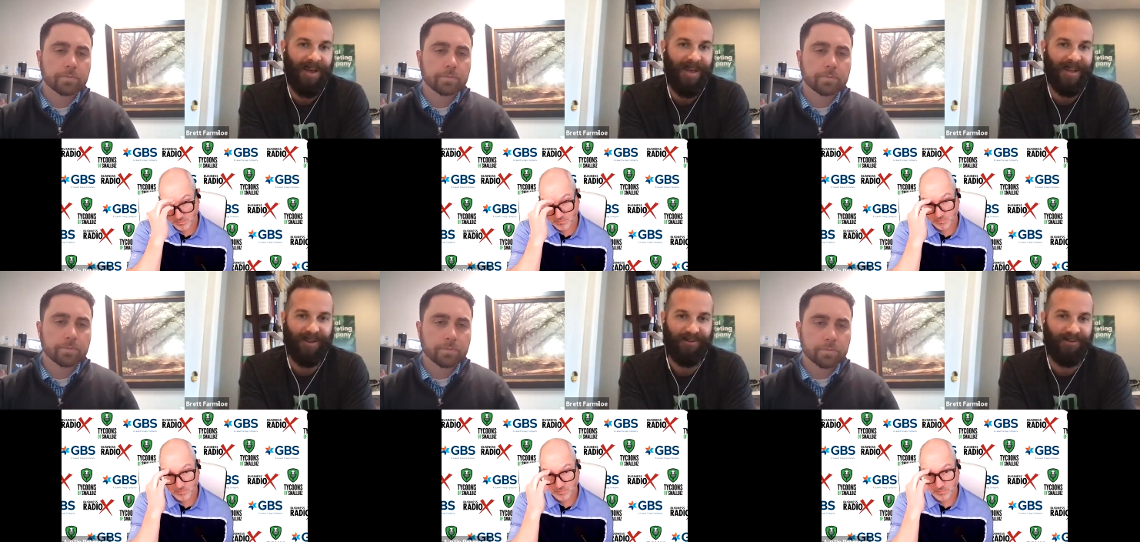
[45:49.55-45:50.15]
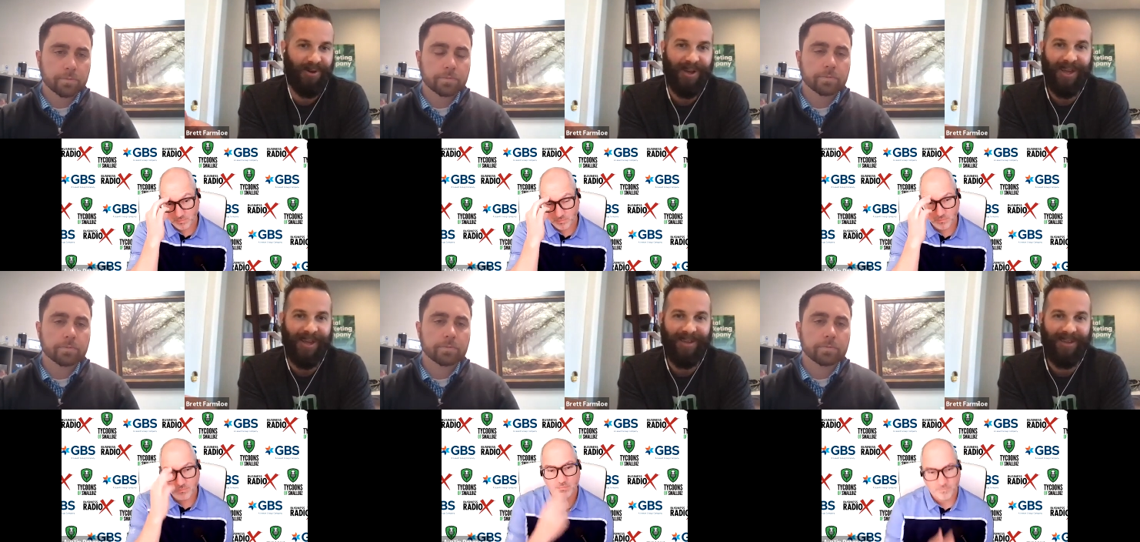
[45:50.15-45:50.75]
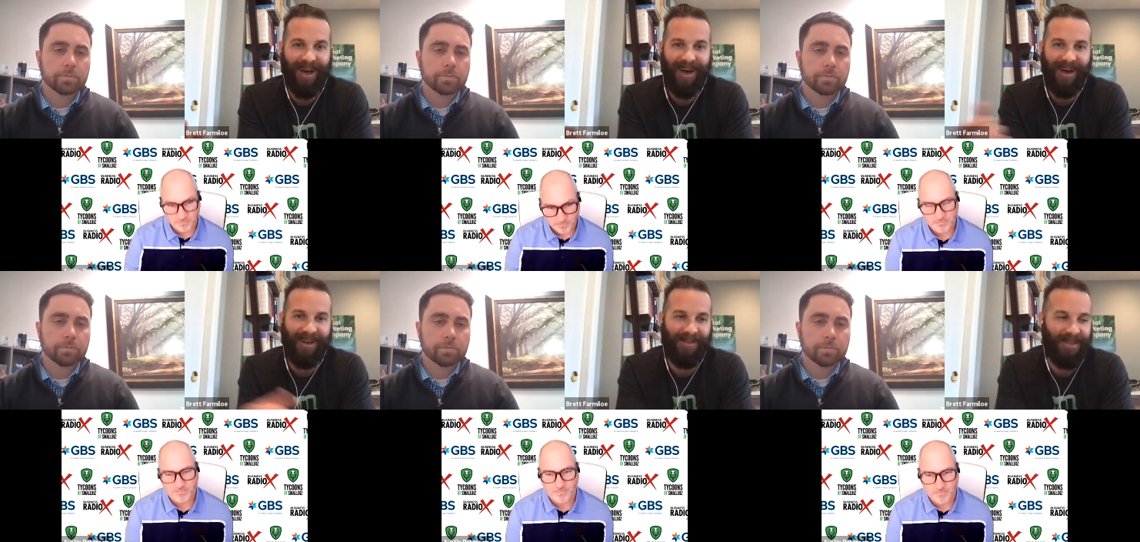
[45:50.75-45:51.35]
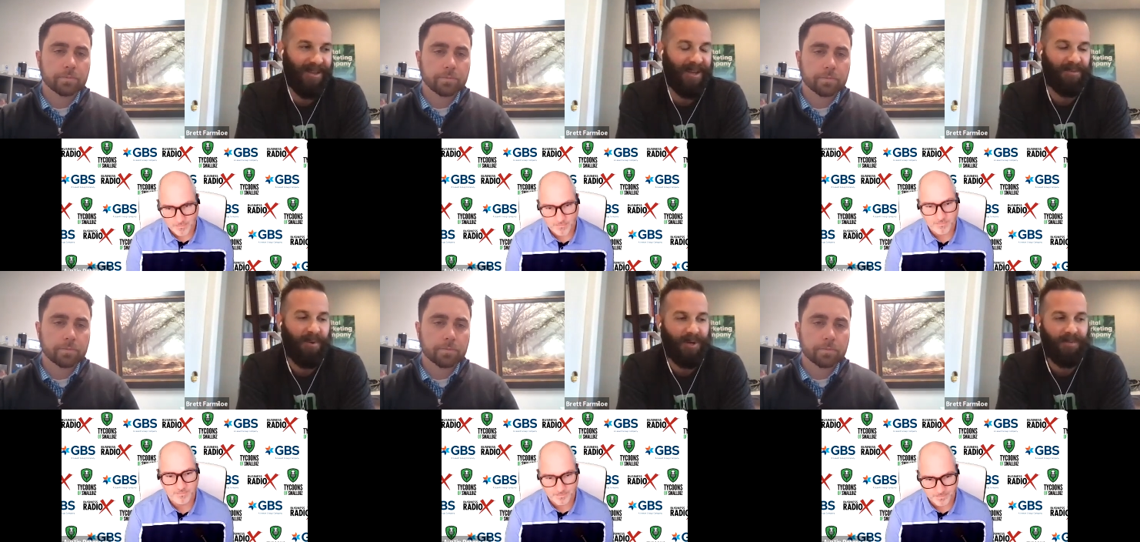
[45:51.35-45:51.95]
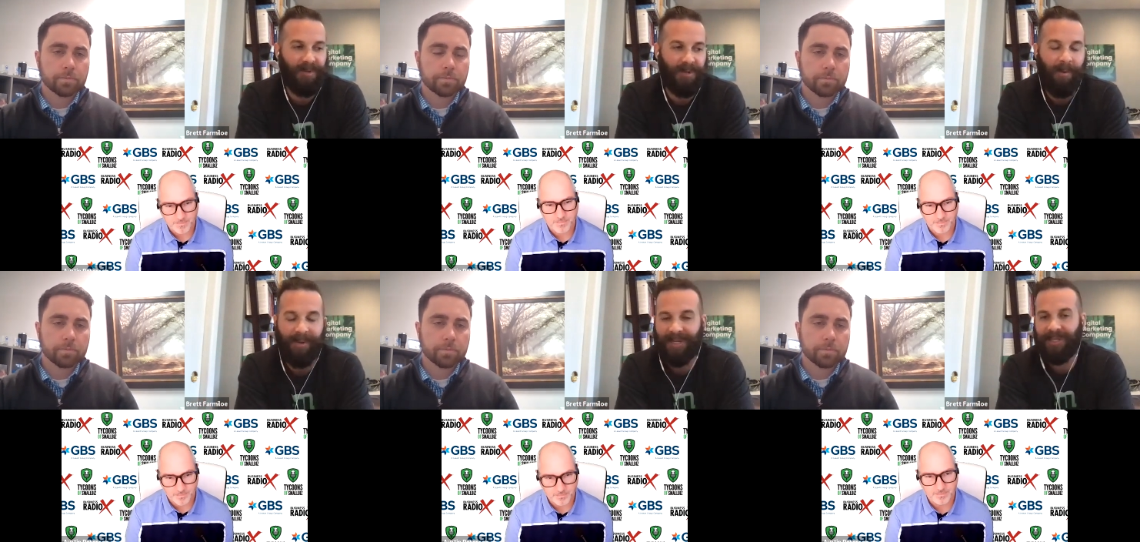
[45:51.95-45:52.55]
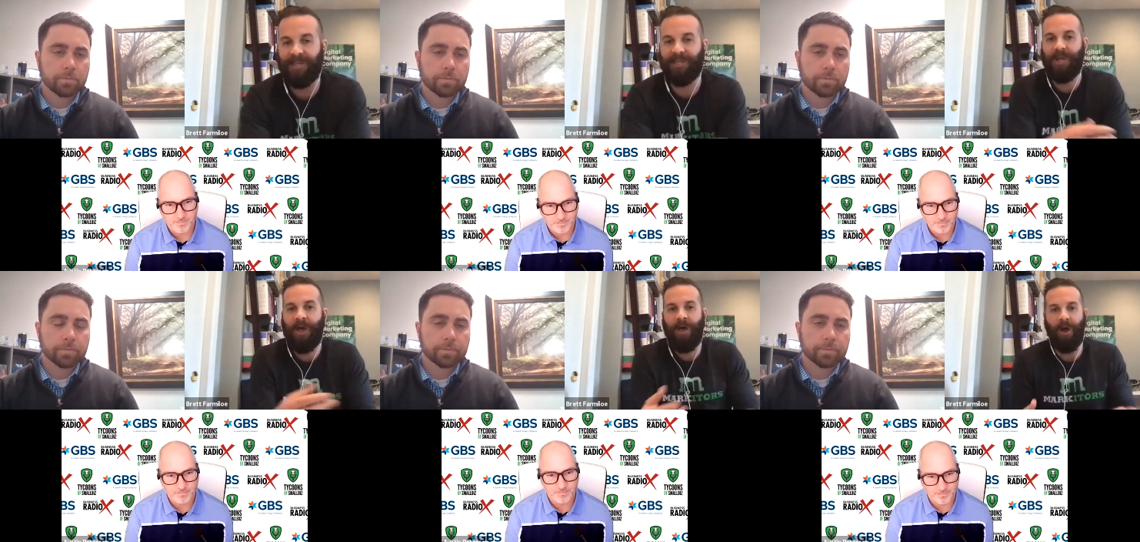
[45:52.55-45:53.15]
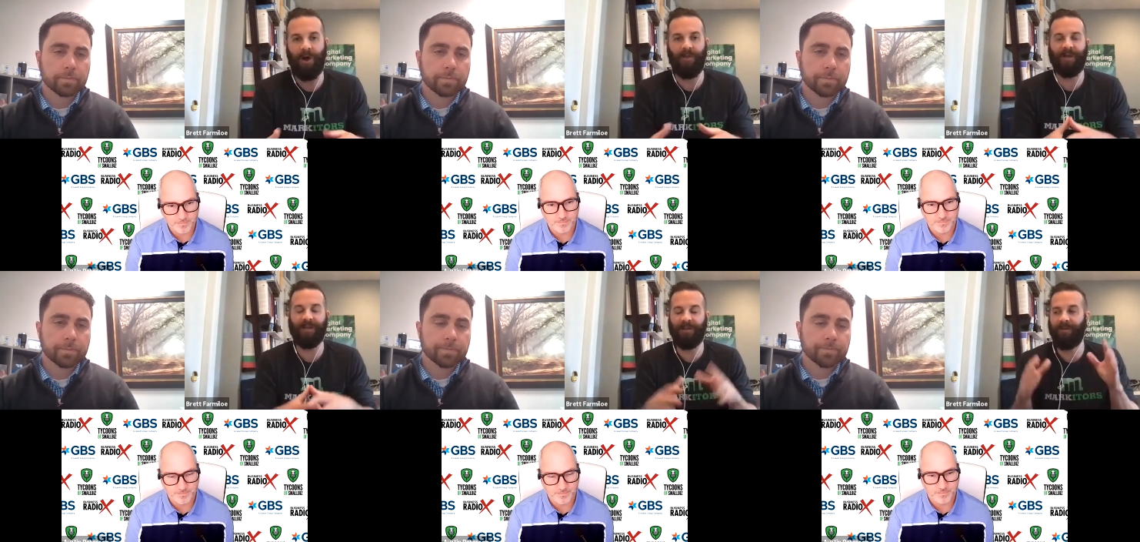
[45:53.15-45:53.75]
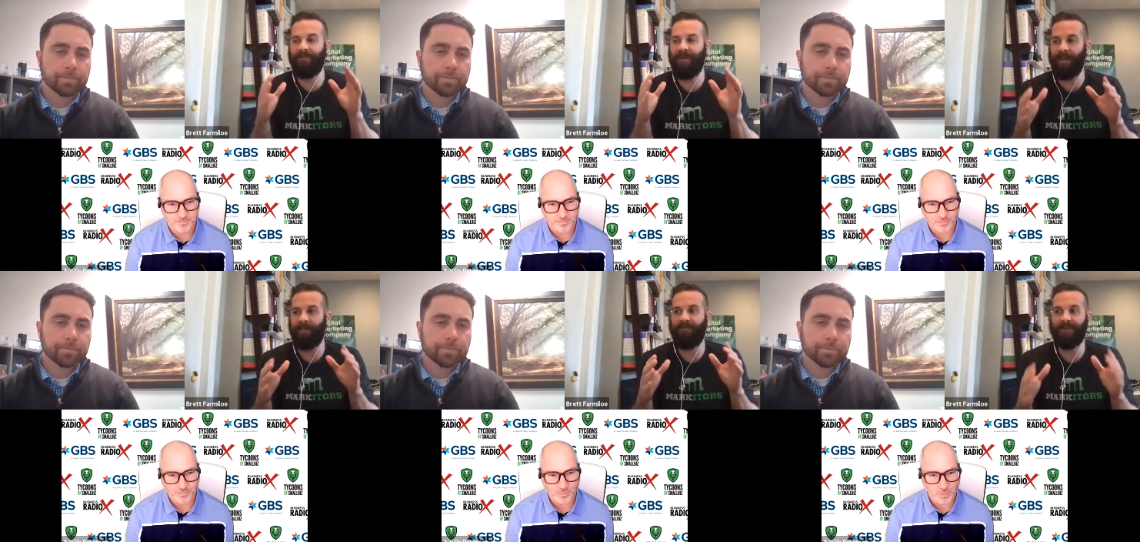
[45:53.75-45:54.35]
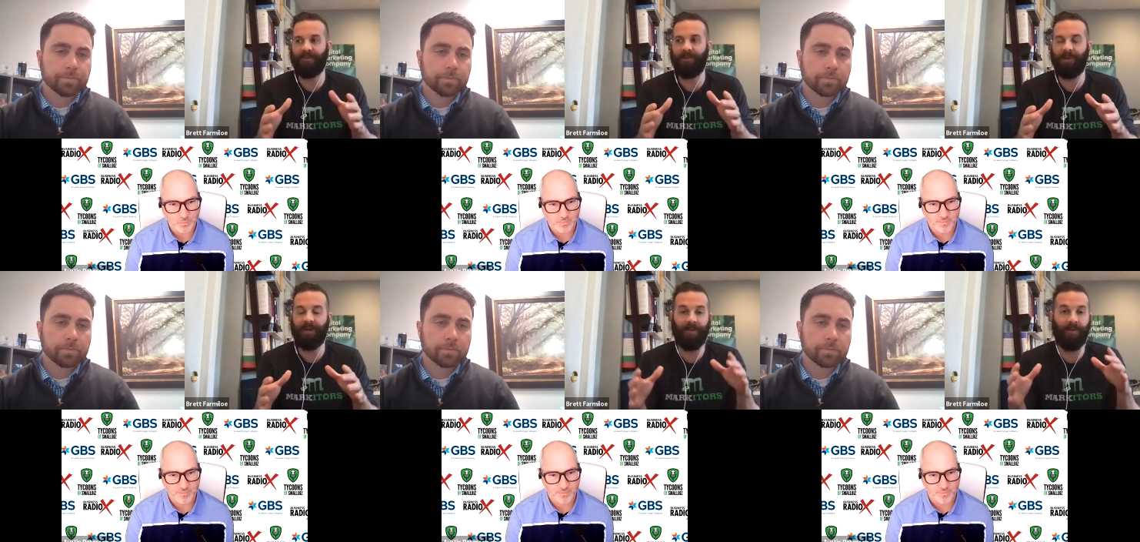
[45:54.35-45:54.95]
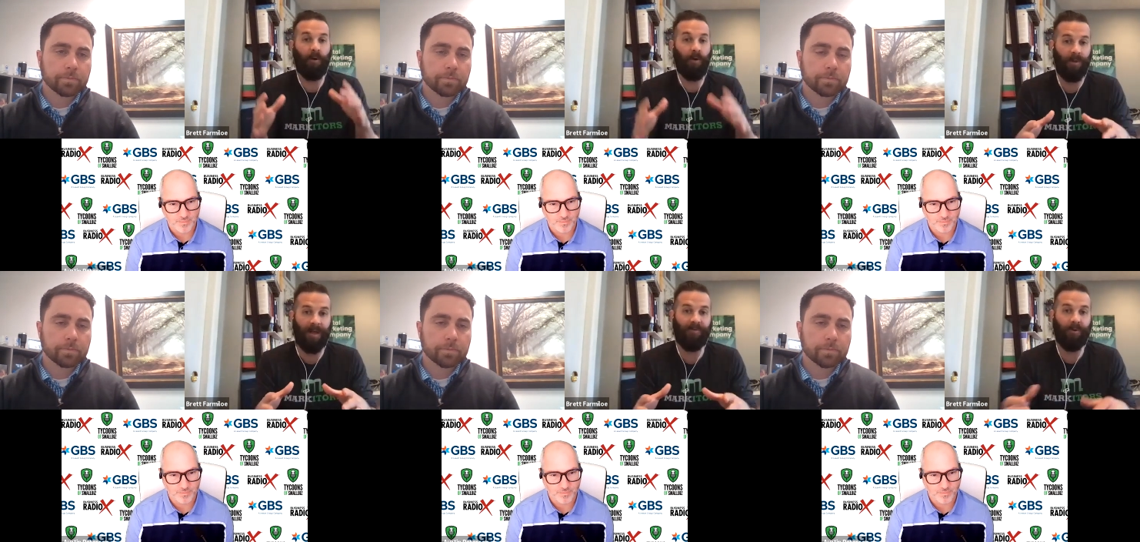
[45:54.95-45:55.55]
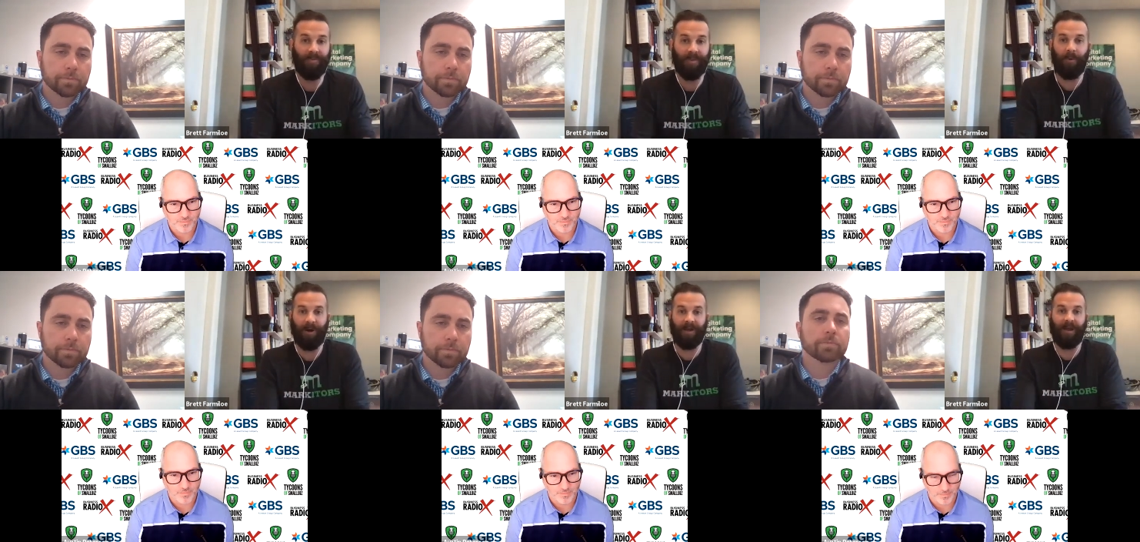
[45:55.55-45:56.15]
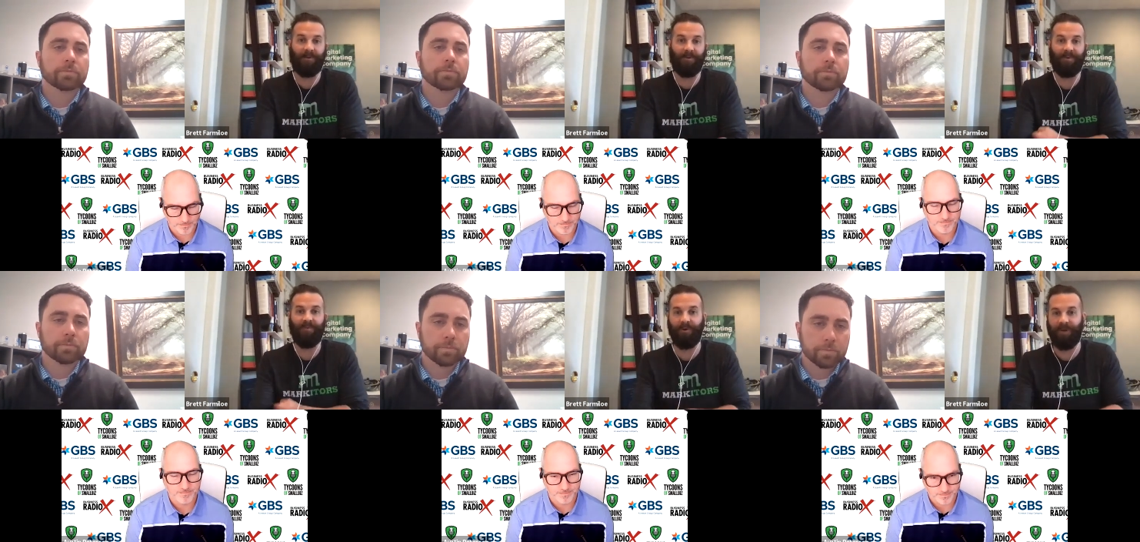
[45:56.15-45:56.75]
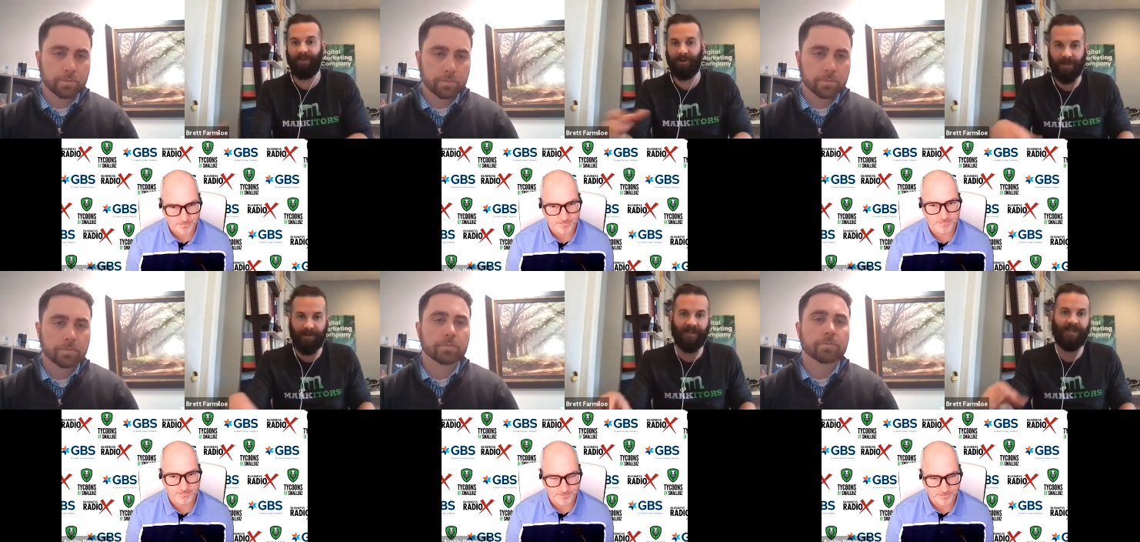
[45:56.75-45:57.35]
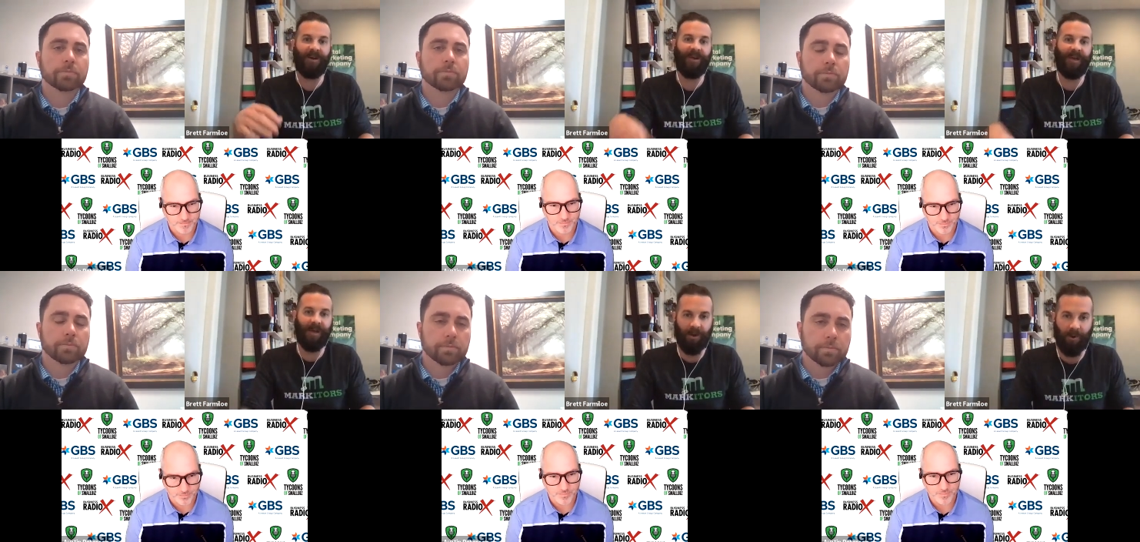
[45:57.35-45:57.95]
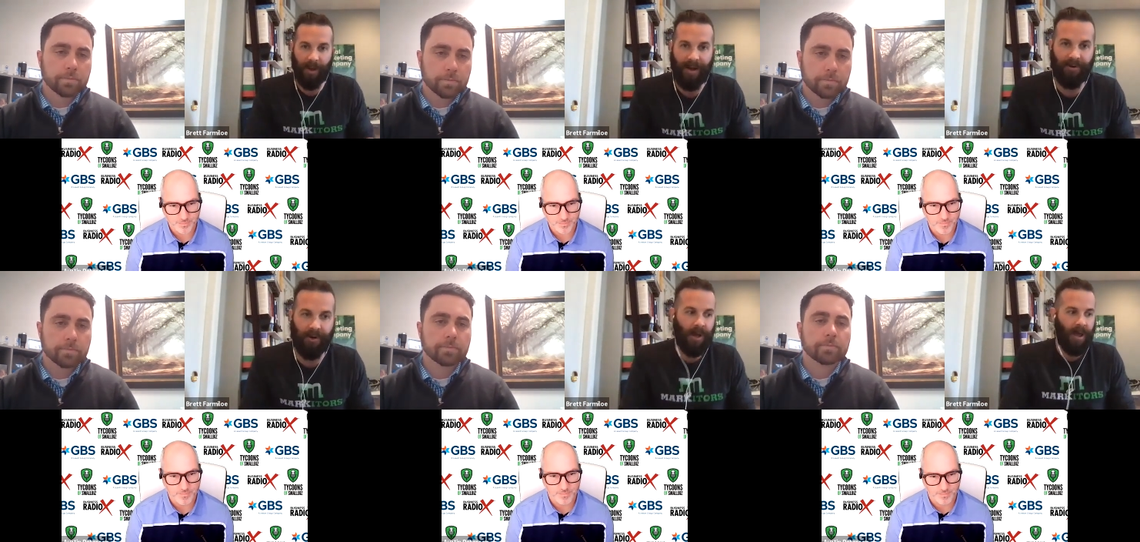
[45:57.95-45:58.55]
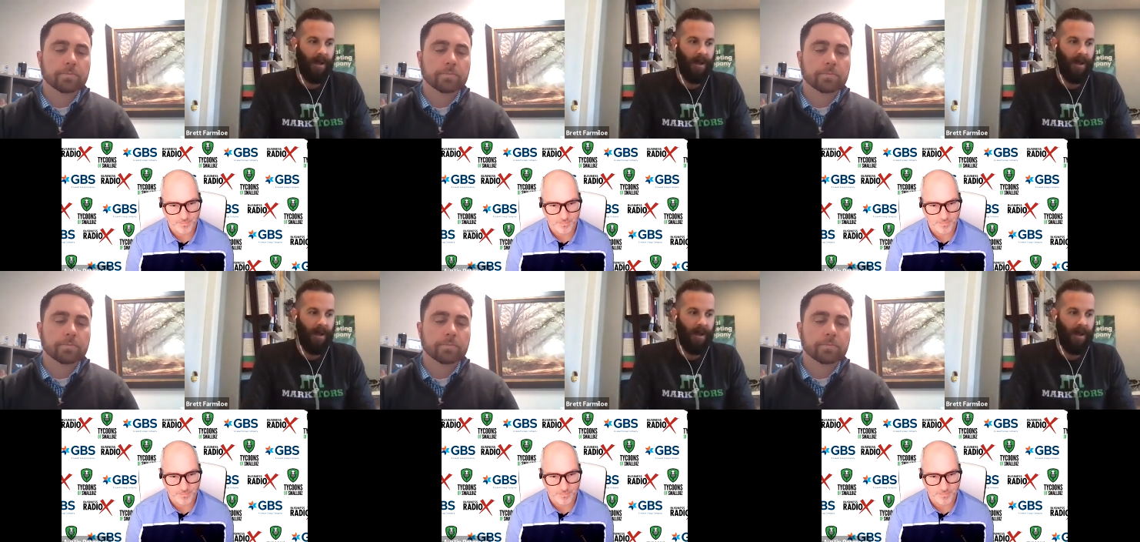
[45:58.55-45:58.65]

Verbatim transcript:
Speaker 1: It's a free because uh, most small businesses are looking to develop visibility on the local level. They want to connect with people in their service area or whatever.